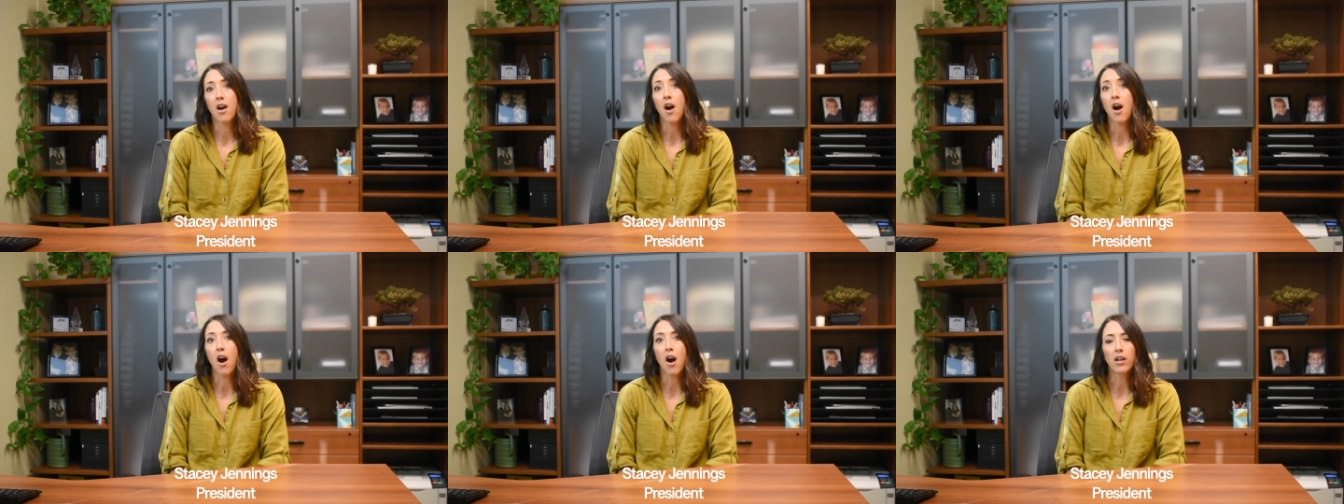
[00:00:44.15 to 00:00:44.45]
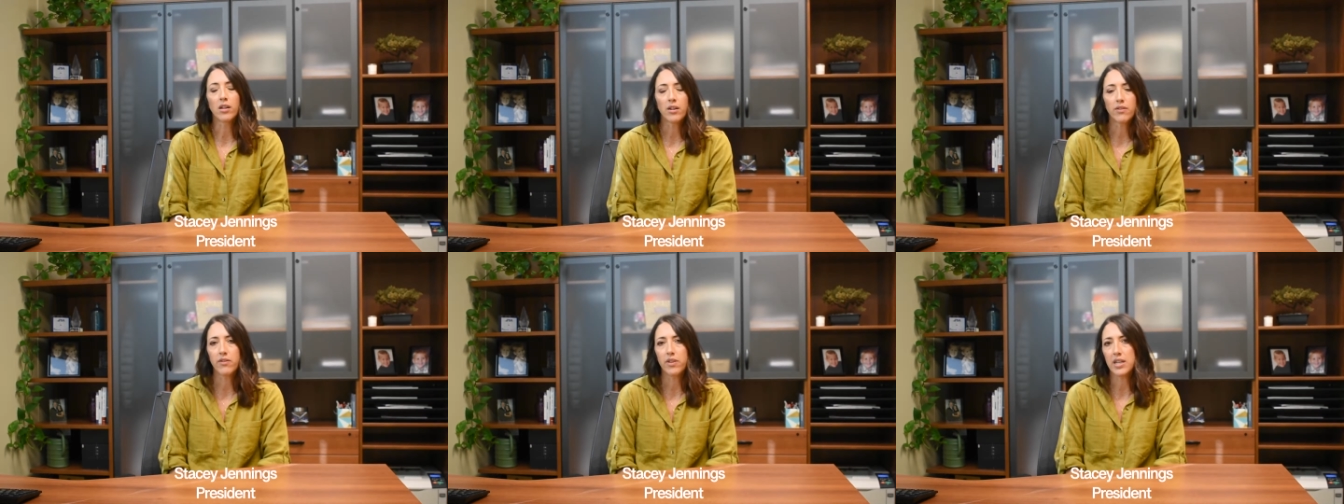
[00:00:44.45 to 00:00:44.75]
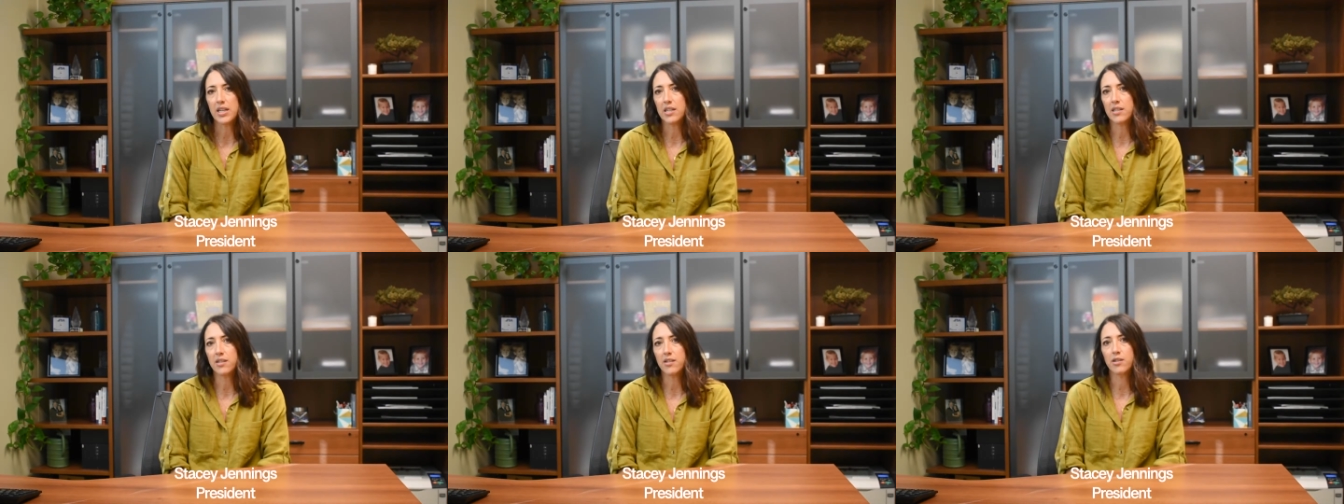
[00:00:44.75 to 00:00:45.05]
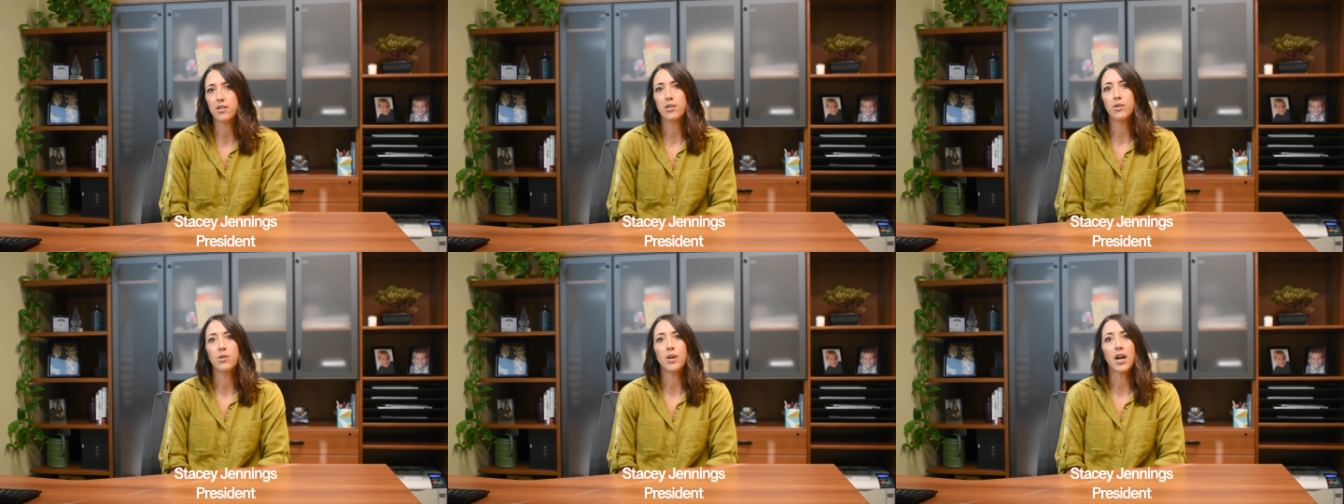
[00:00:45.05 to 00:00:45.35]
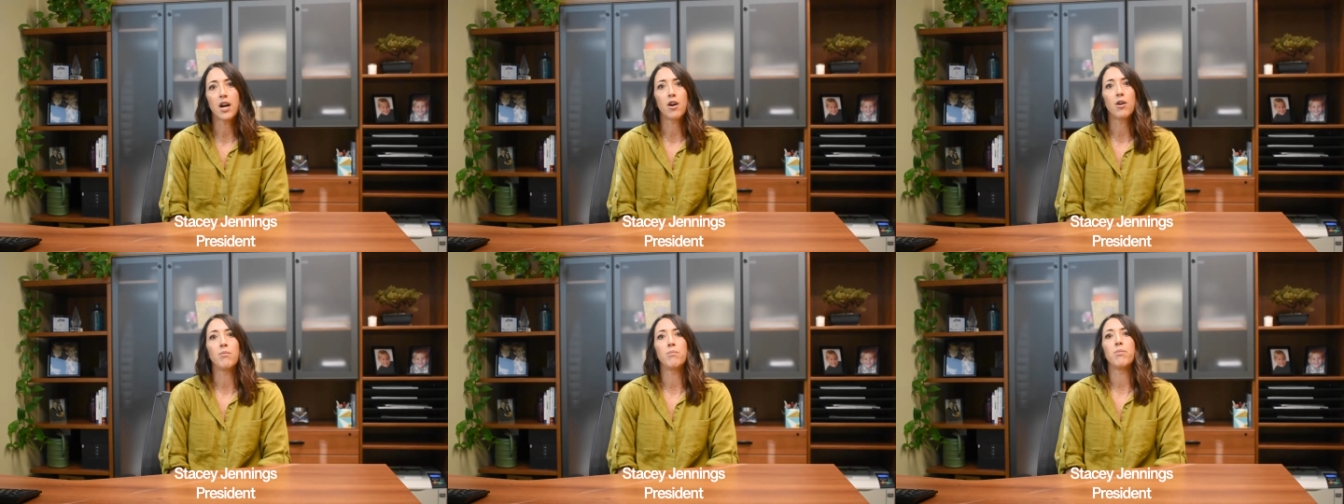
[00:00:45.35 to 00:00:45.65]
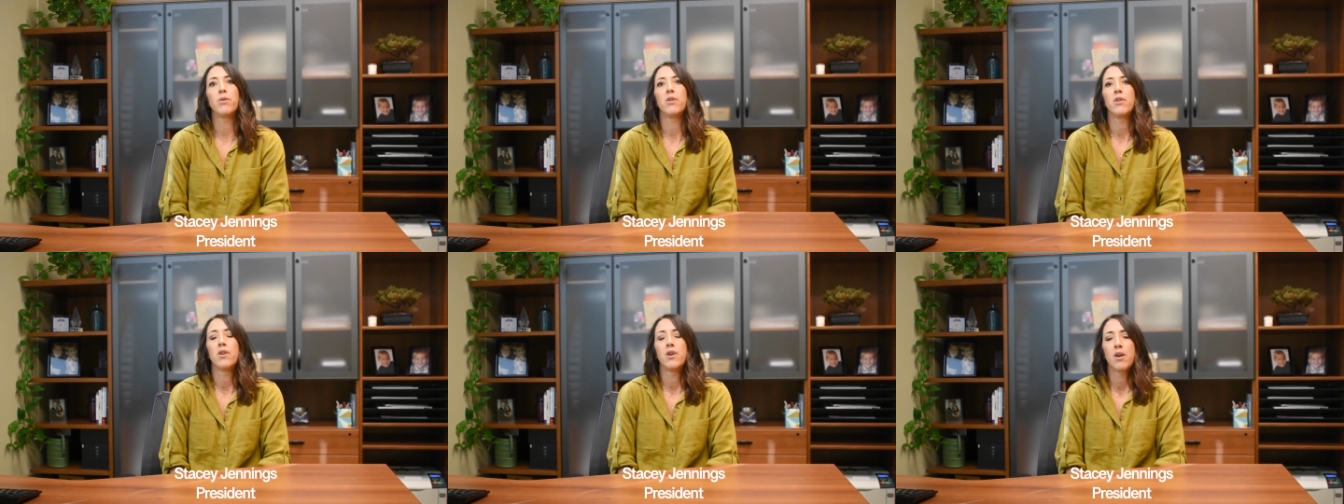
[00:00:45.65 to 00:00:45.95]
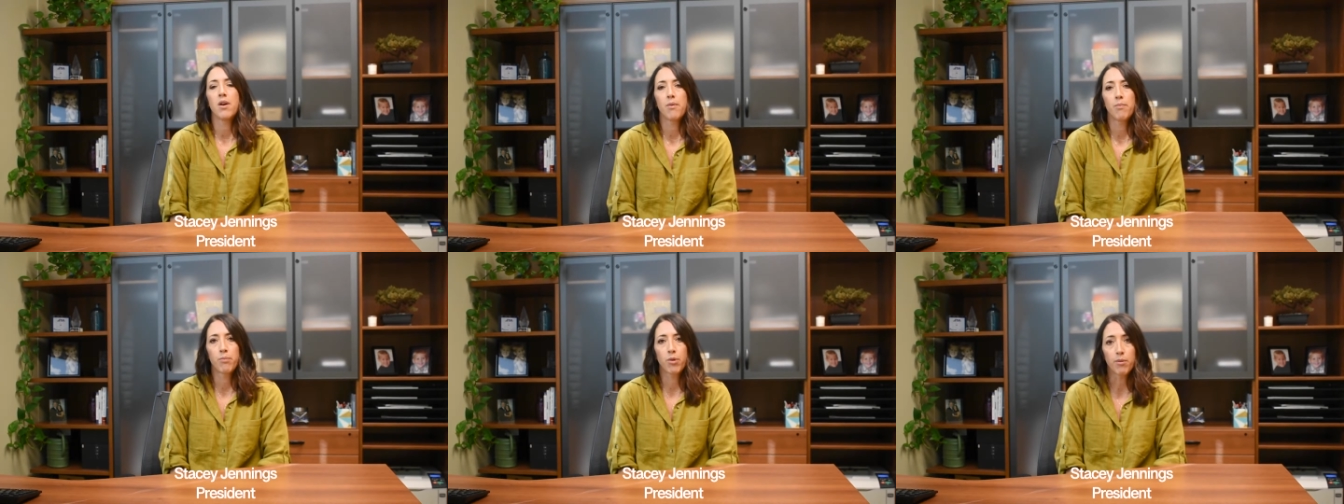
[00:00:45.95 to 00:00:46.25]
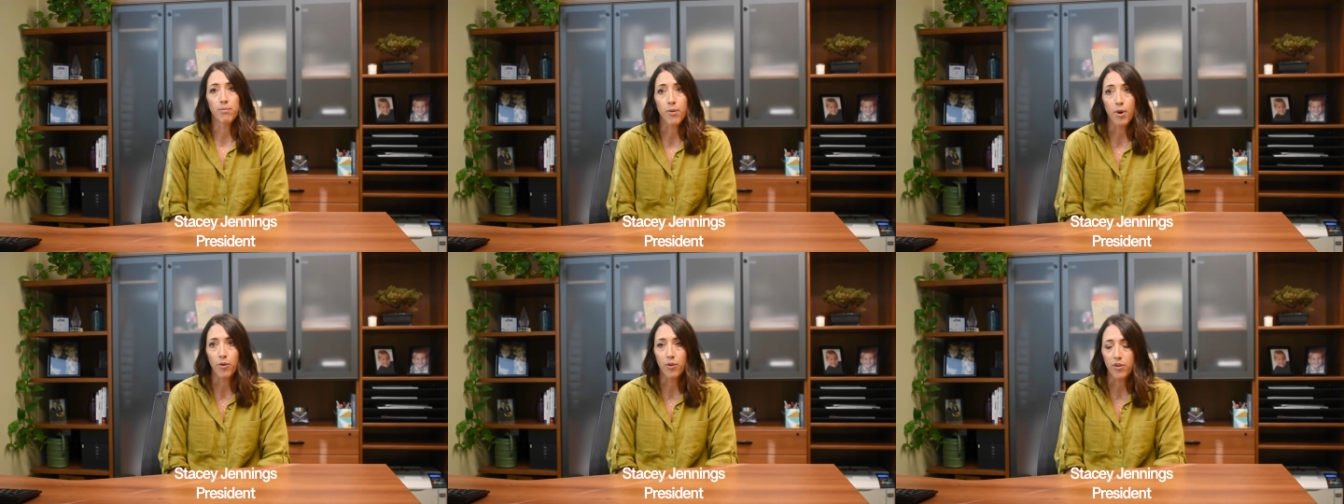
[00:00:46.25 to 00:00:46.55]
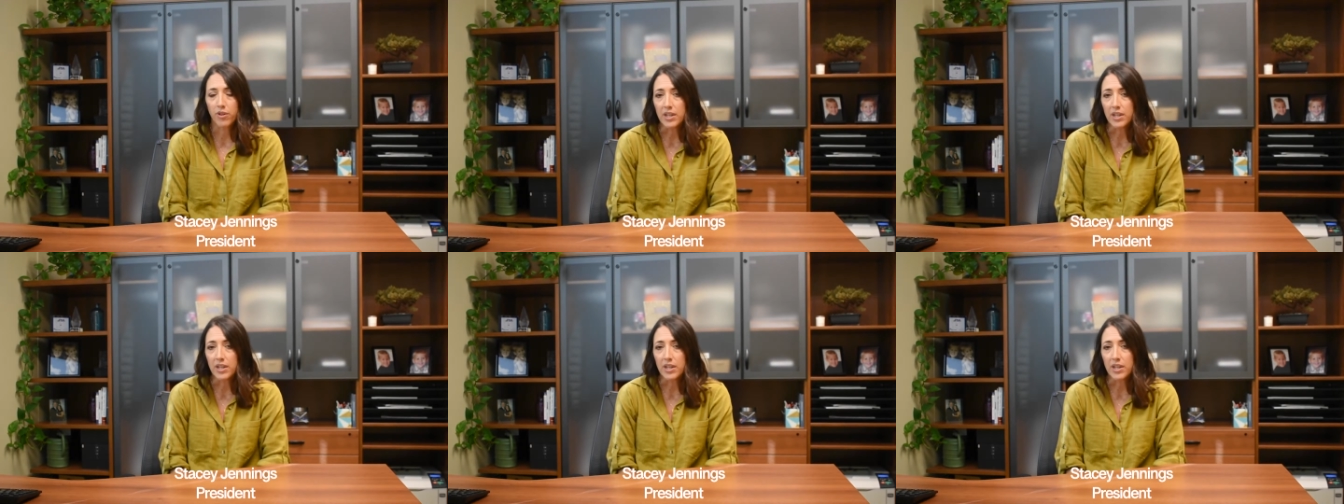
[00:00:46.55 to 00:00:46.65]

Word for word: All of these to help promote